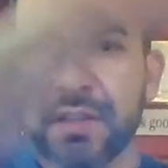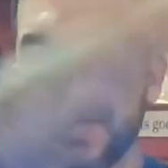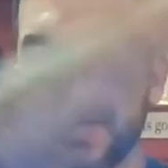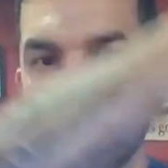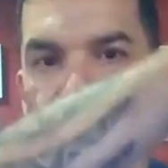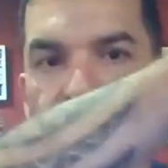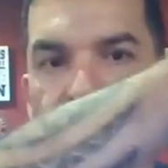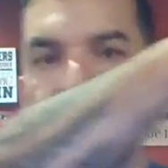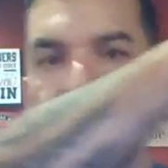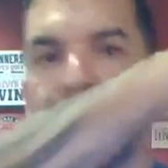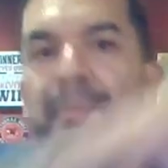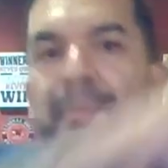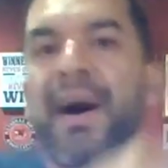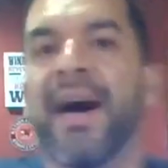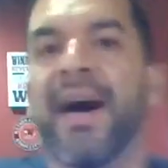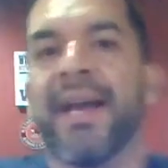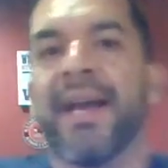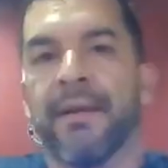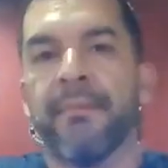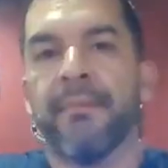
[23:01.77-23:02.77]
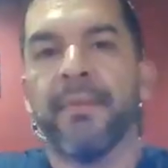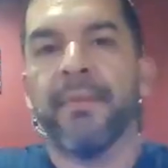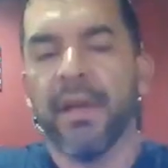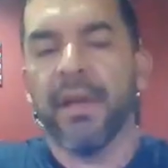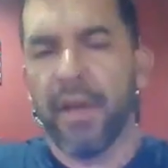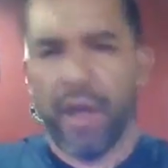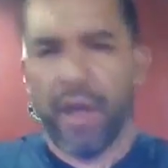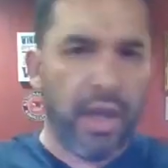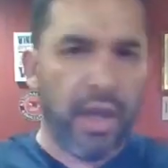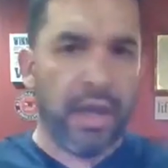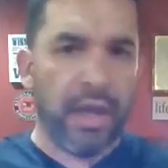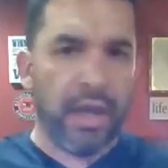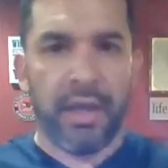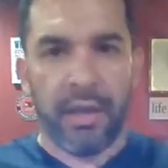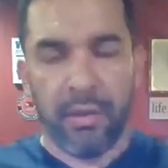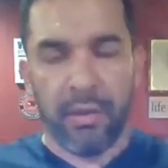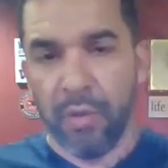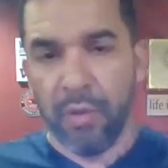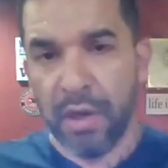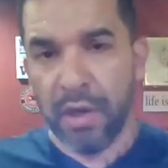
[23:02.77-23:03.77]
They would buy them.
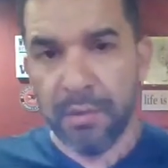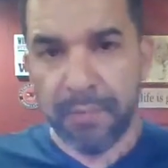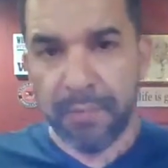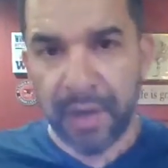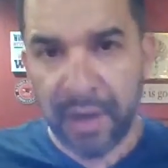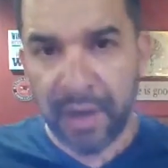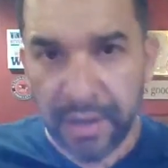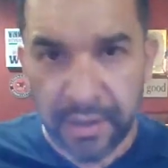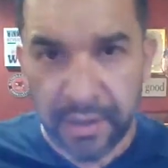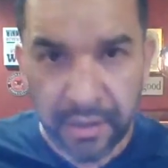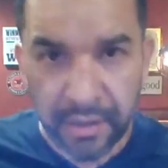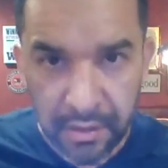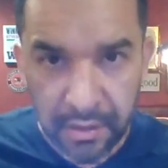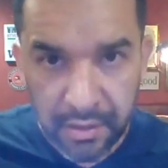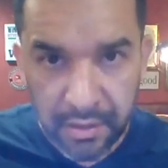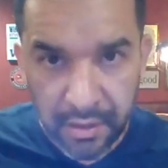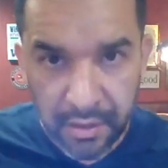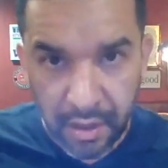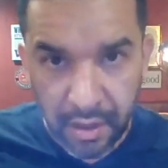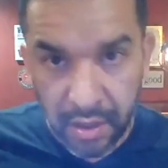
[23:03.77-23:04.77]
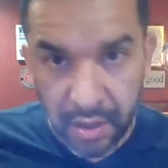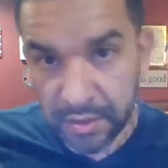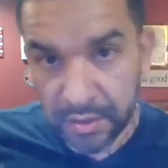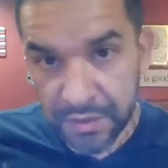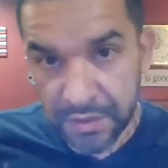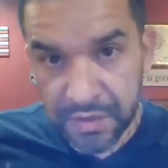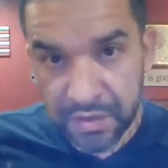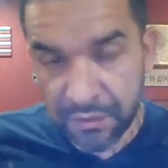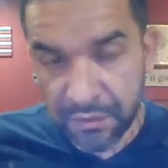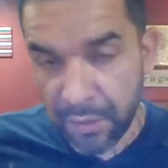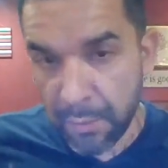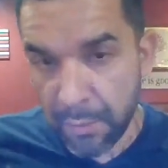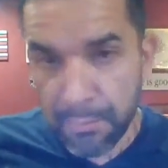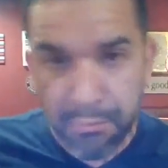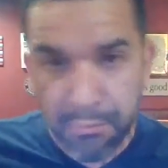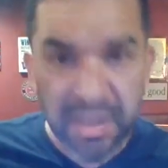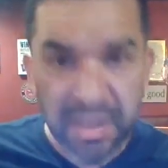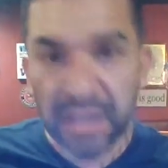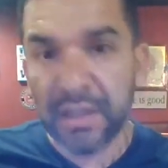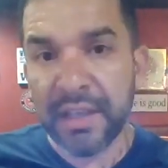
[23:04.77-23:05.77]
Hey, want to buy a list of
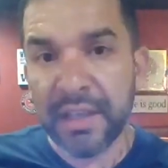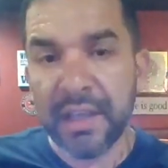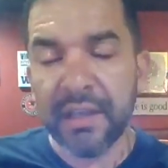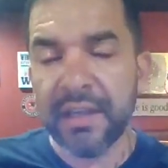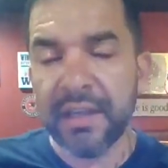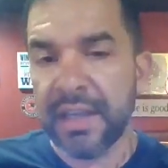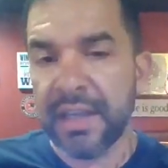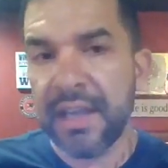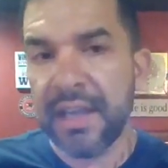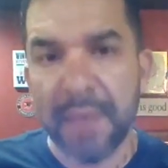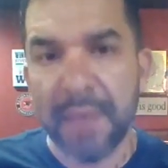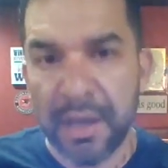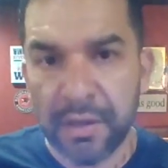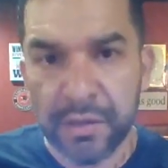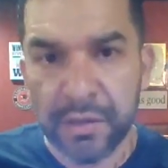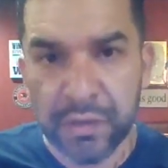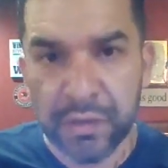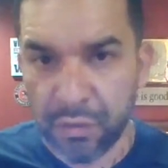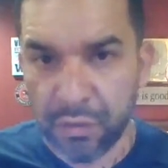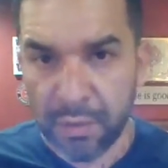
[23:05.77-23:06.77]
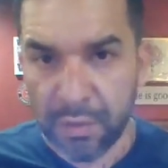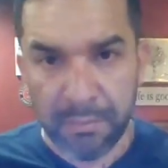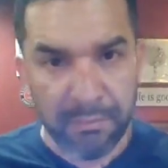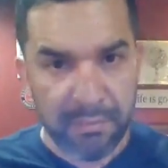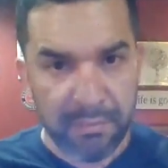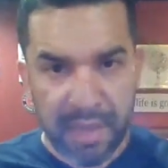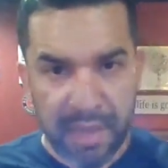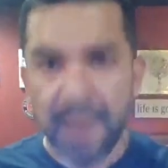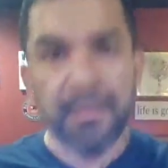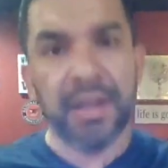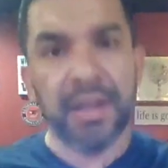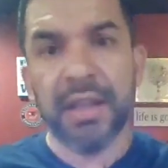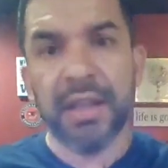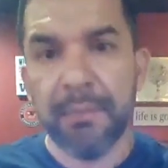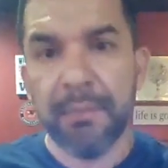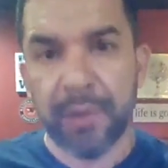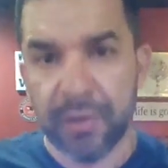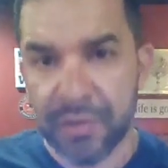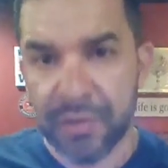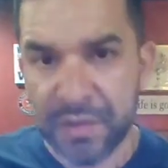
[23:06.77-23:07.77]
1 million emails from
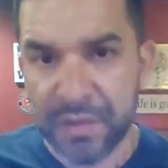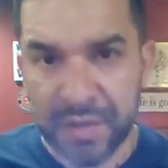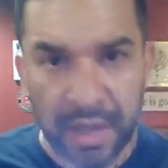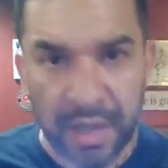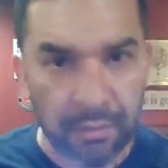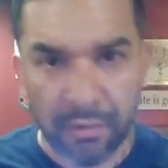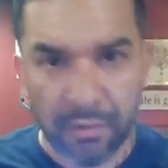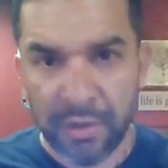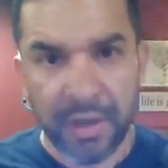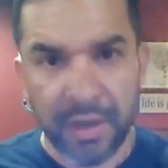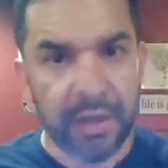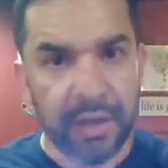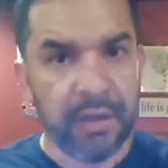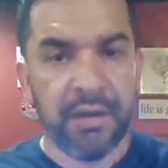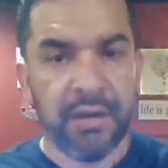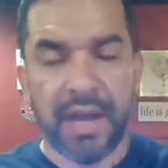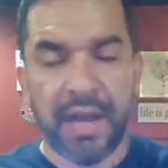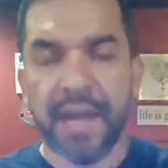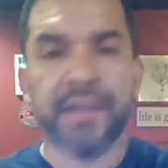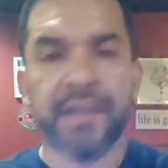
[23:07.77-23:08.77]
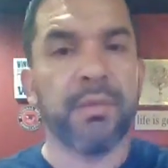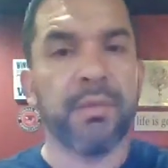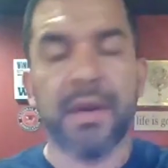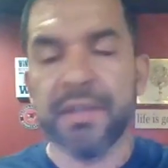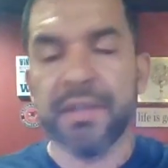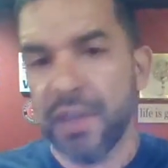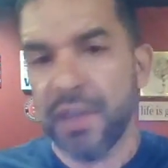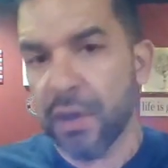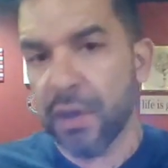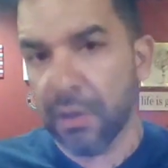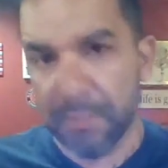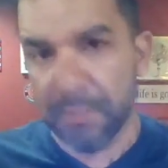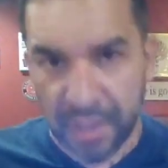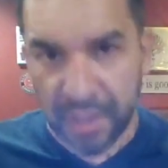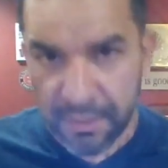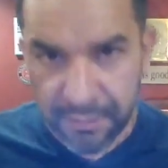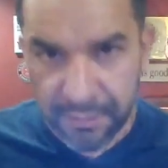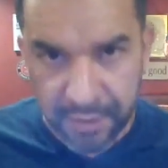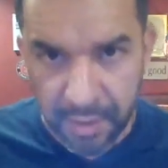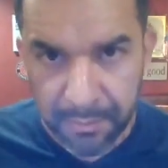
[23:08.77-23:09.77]
MLMers that were in XYZ
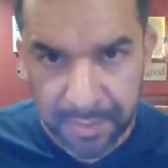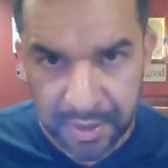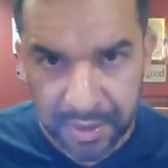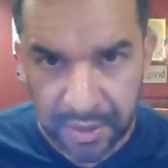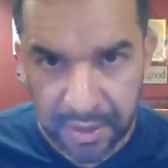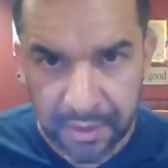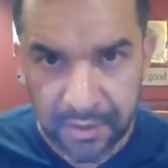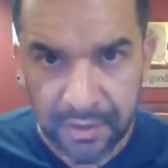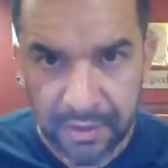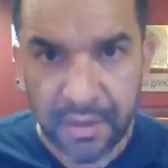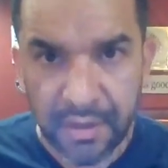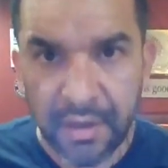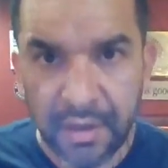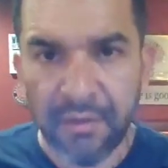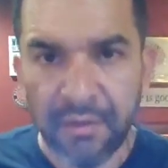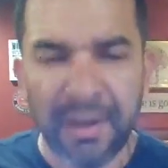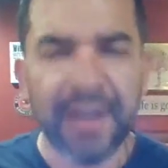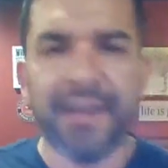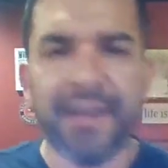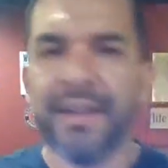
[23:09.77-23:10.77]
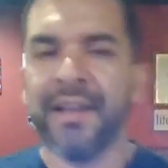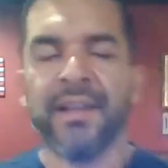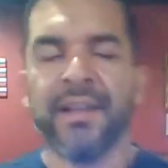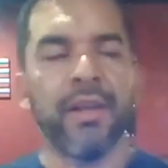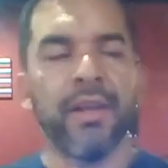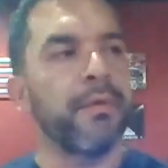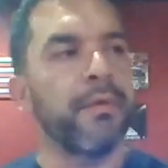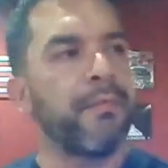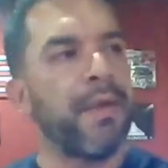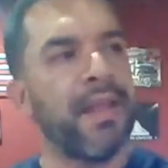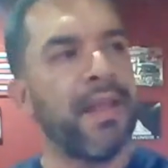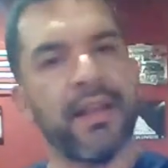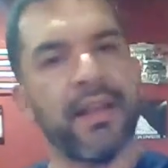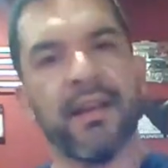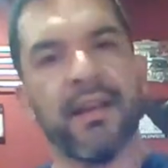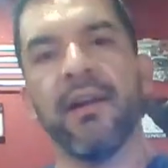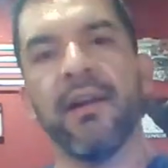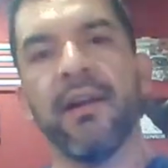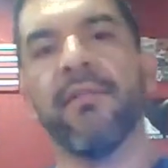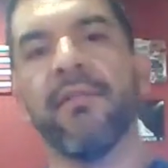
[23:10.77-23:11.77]
Herbalife company, right? And you would pay like
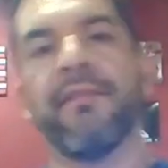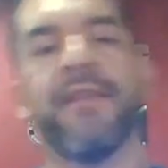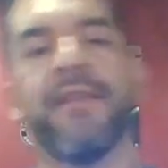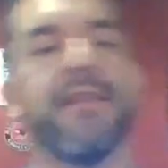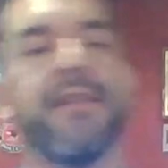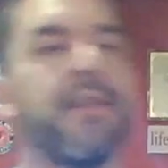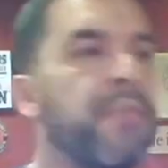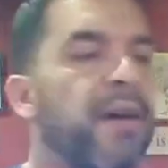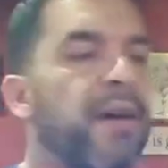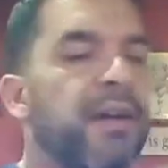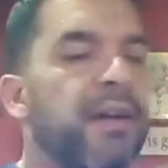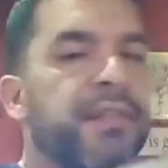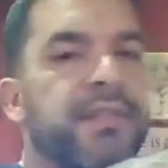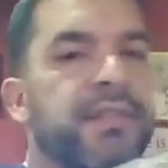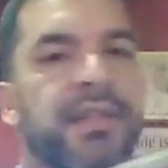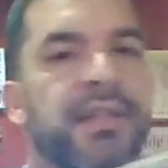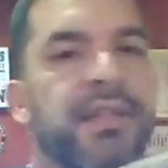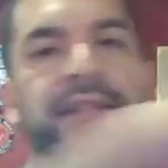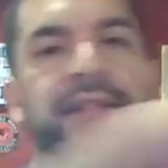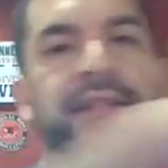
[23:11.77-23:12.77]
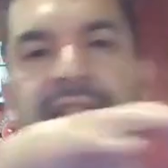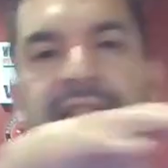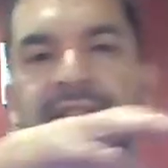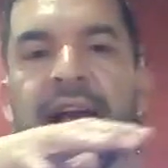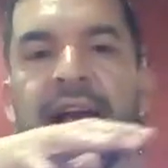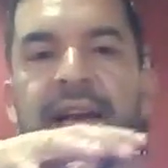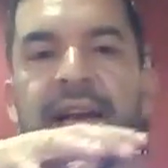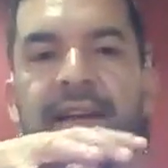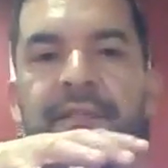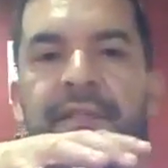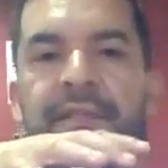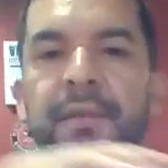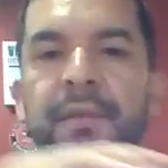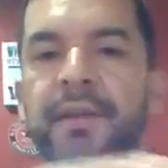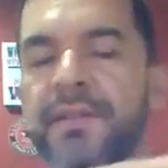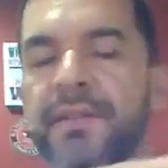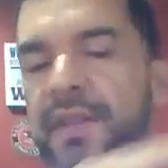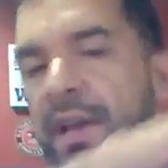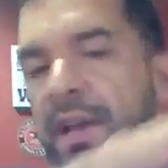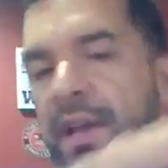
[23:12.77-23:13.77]
$150 and get a stack of
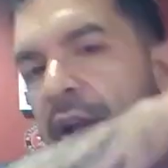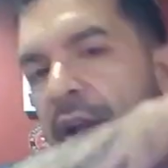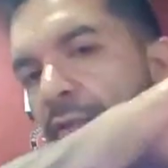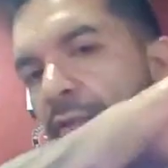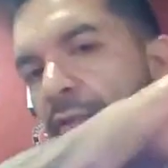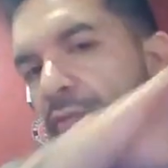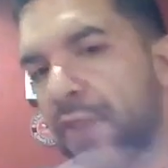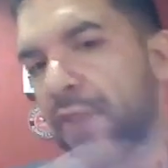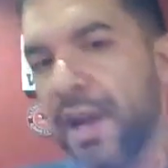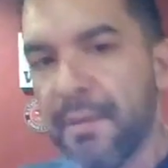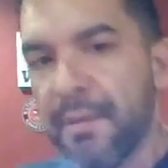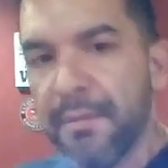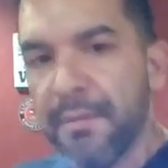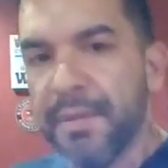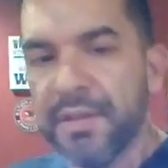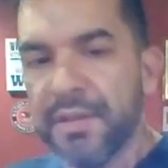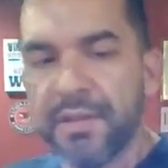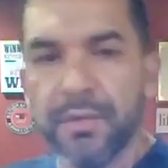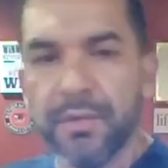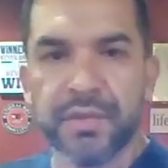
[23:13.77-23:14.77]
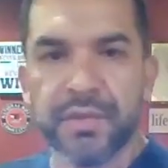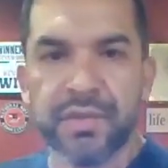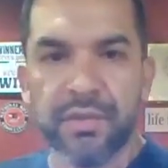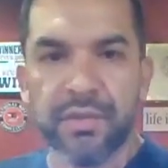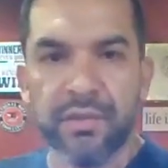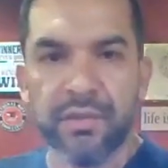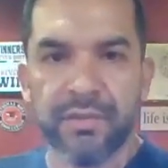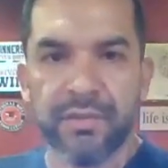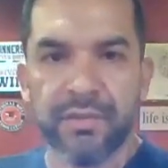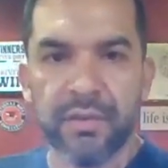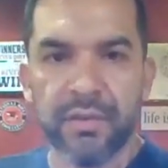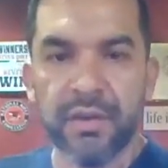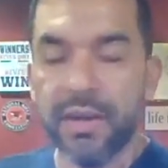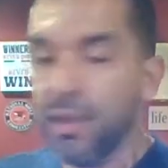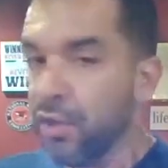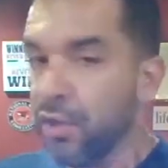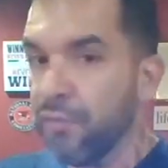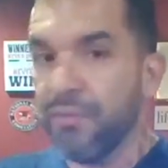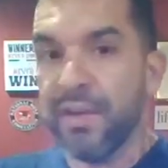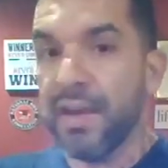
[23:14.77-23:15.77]
emails, ram them into a server.
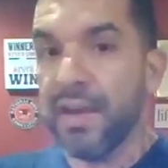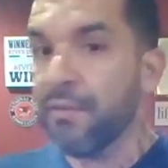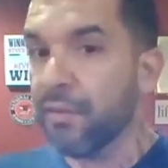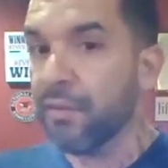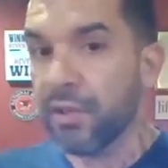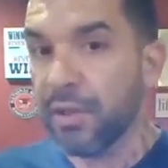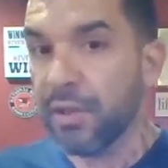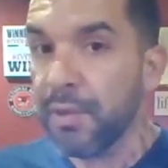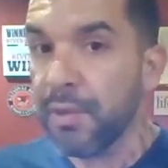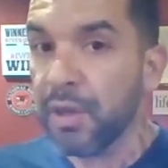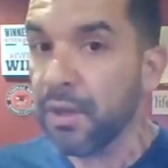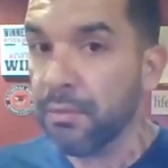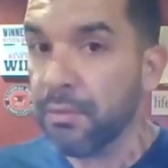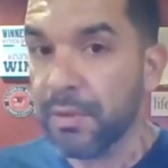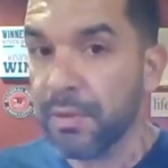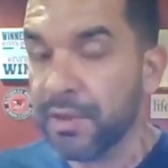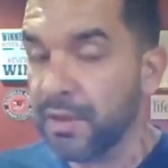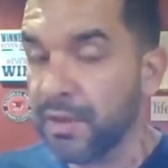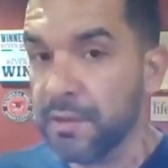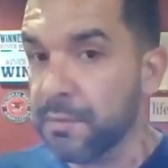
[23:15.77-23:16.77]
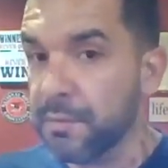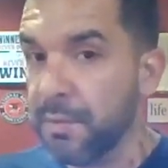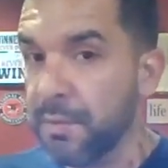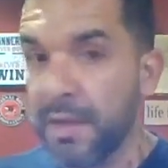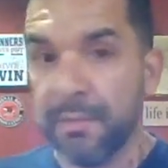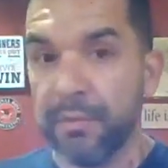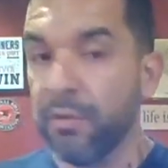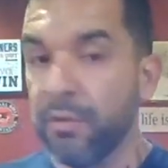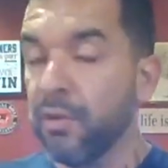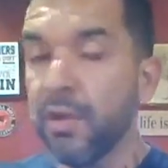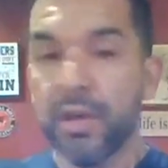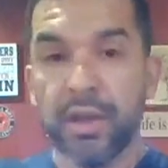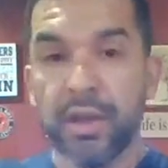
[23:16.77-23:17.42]
You've never communicated with these people